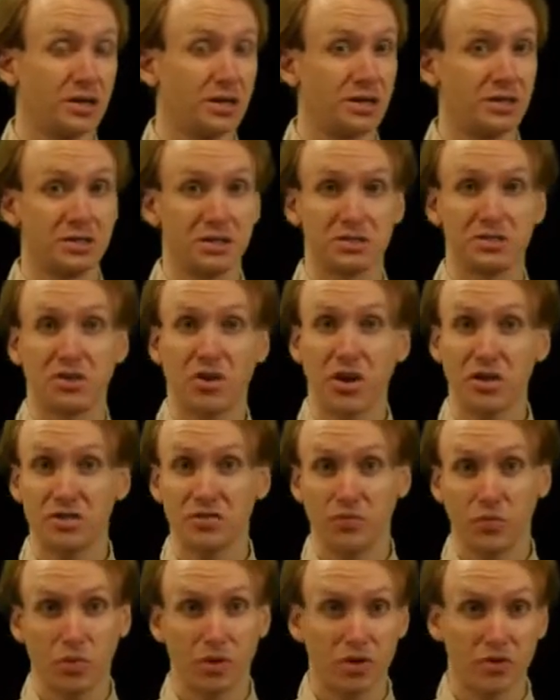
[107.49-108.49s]
It does lots
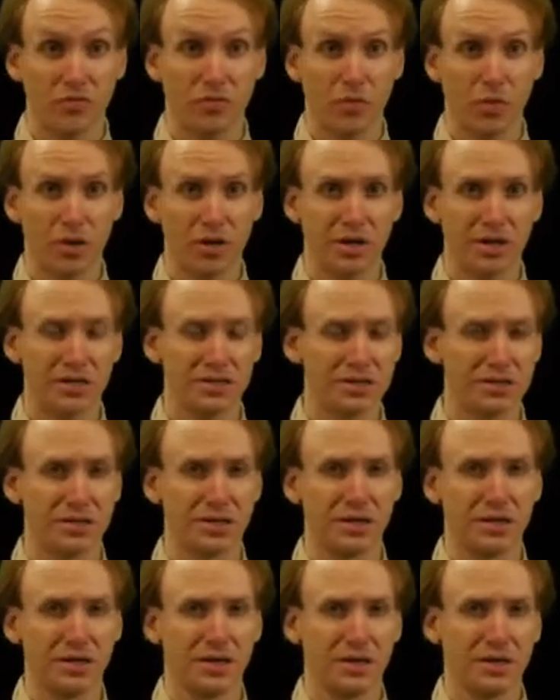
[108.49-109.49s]
of work for us,
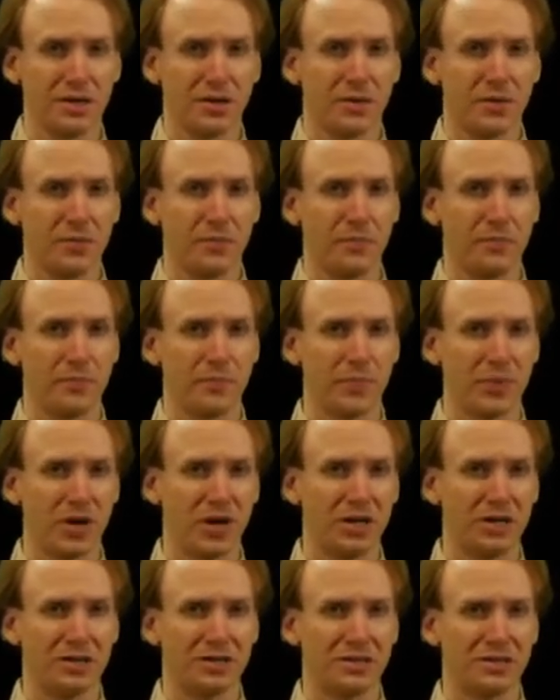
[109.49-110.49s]

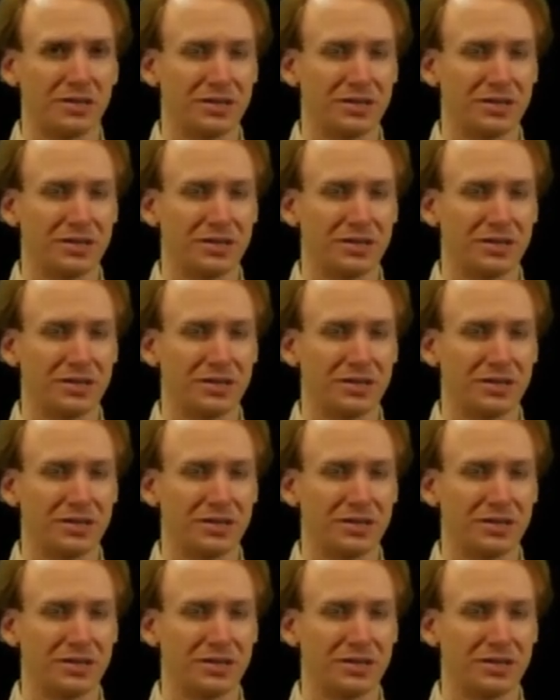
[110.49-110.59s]
but